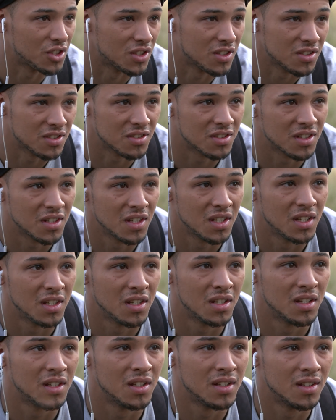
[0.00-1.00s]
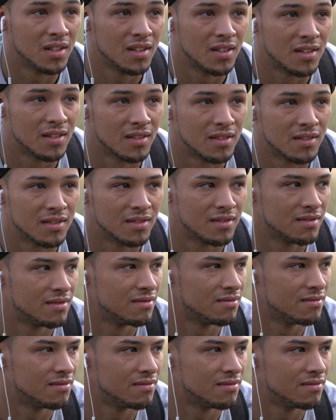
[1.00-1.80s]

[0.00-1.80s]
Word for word: How many of you have been chased by police?